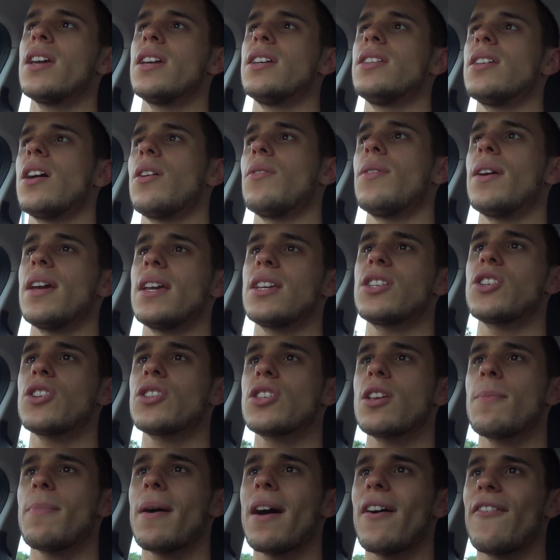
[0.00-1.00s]
You know, it's
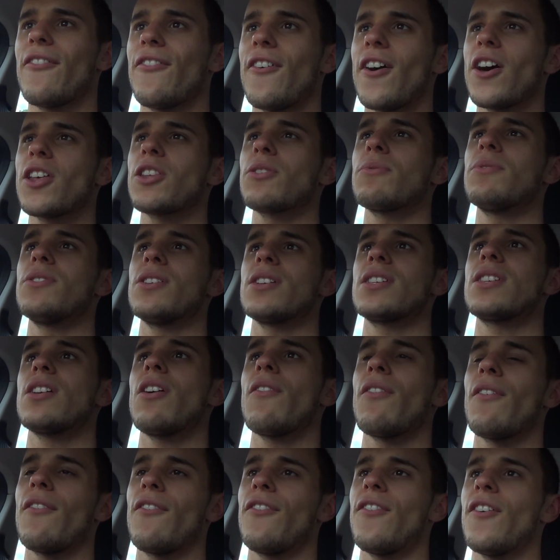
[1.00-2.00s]
just about furthering
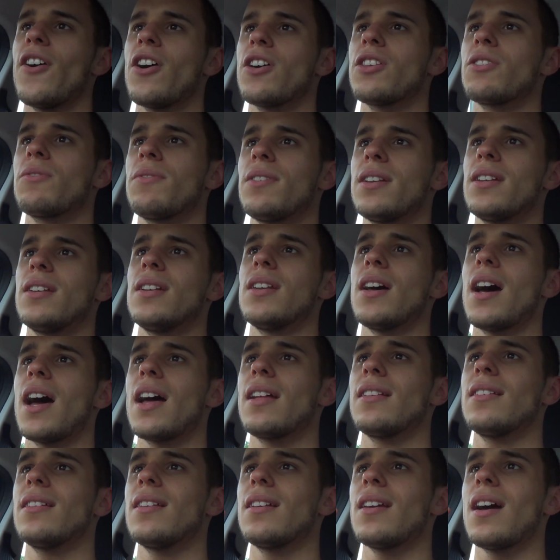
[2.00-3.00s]
yourself and furthering
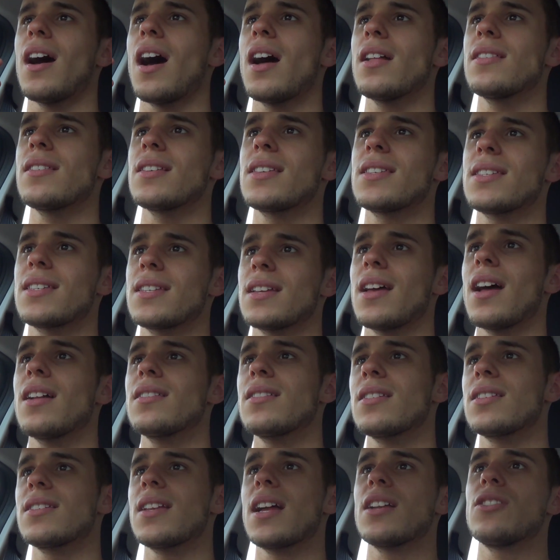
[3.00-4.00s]
and
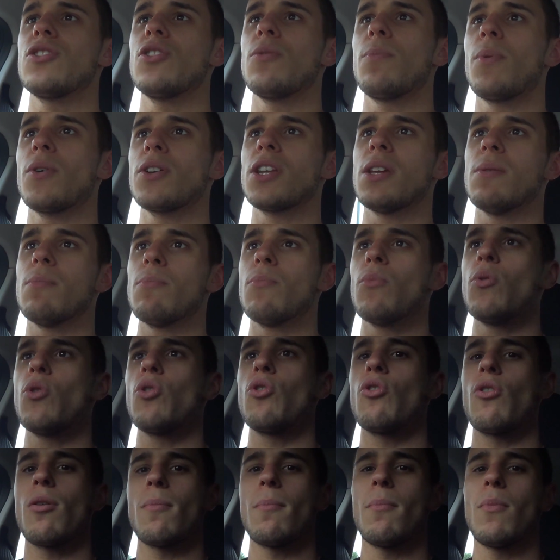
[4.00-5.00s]
understand your body
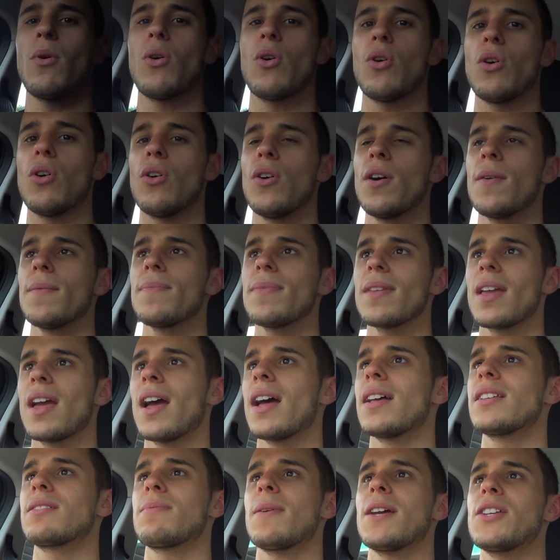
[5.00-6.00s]
more and more.
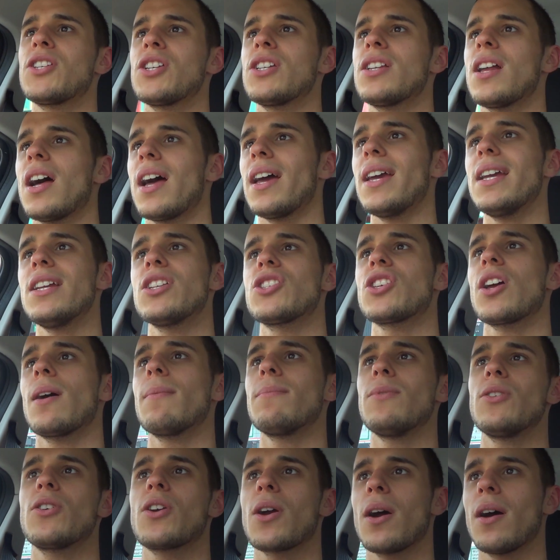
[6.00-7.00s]
Especially like
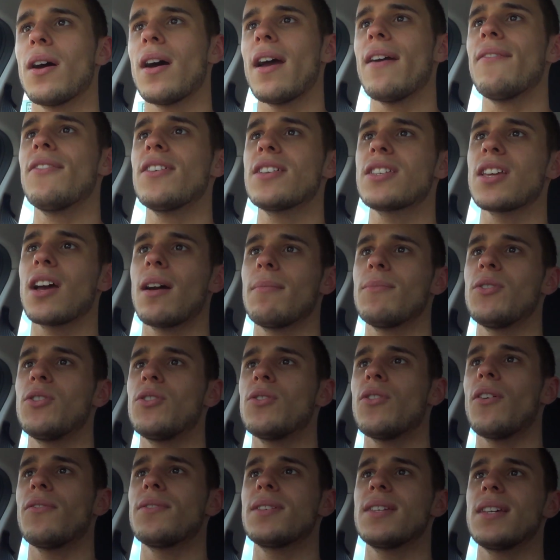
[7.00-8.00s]
every time
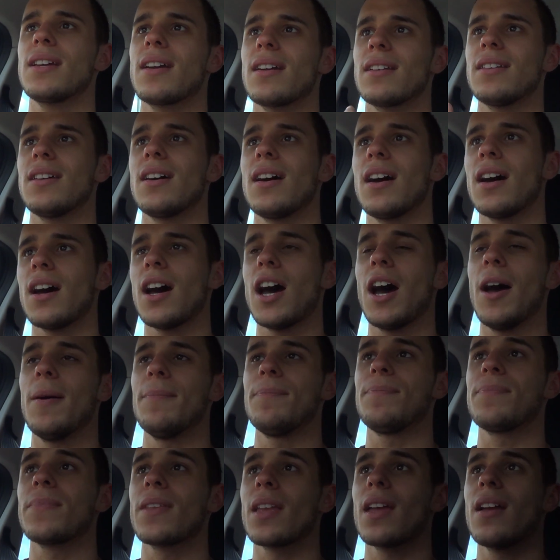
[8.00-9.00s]
you obviously
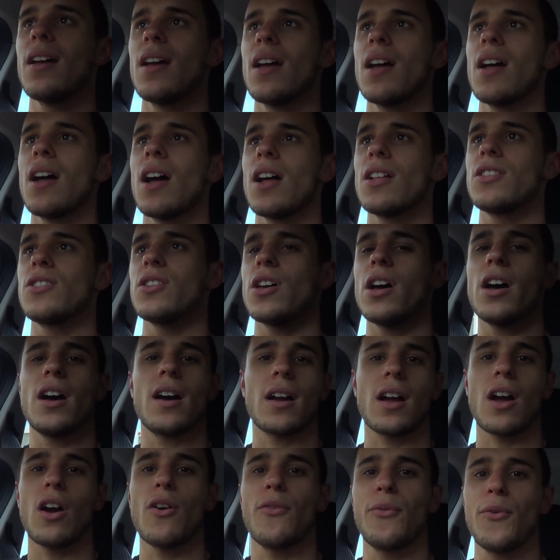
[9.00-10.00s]

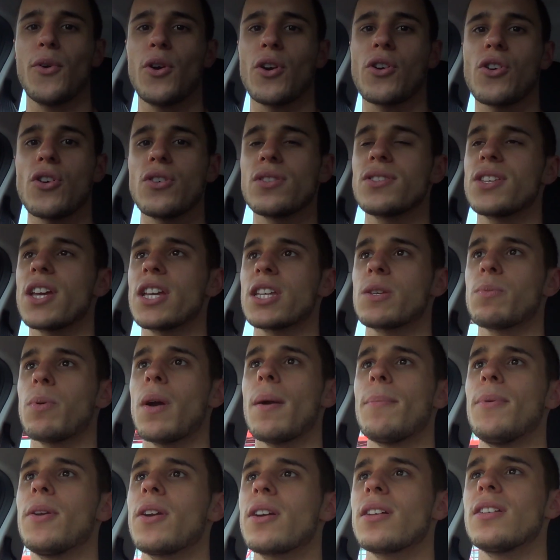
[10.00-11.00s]
gonna go through a contest
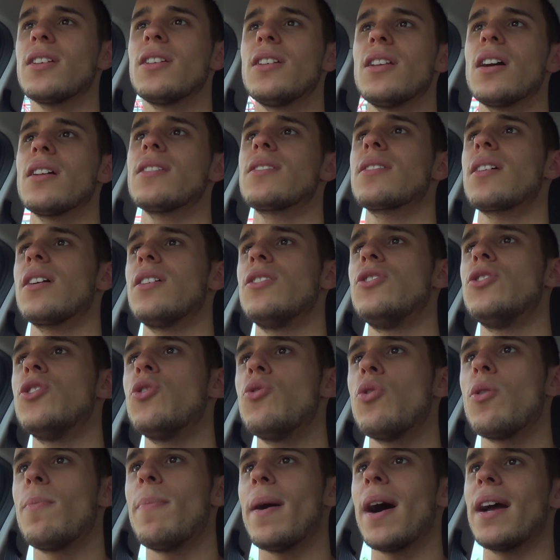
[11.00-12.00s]
prep, you're gonna learn something
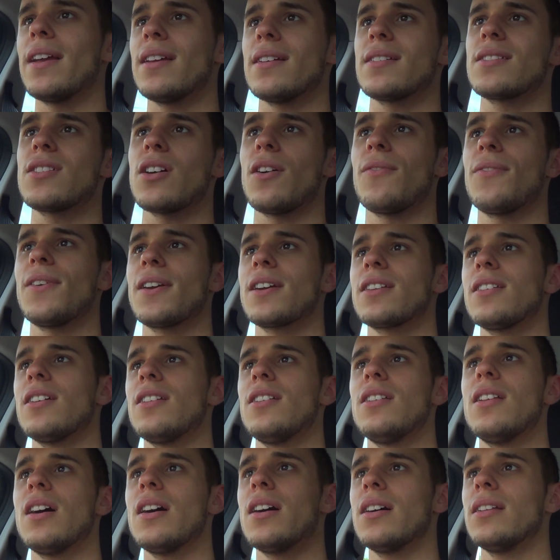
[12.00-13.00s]
new about yourself. You're
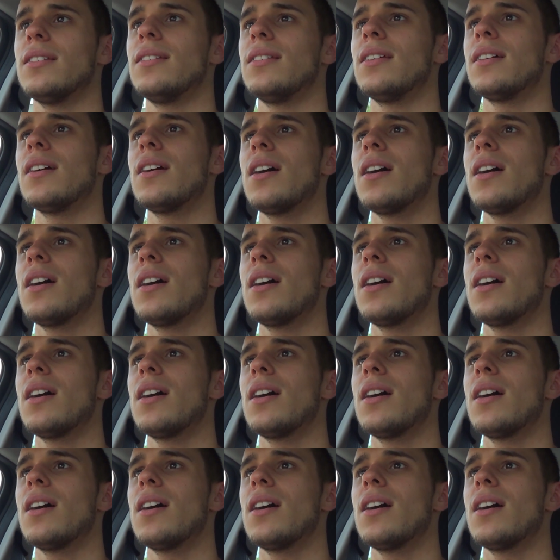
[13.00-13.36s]
gonna learn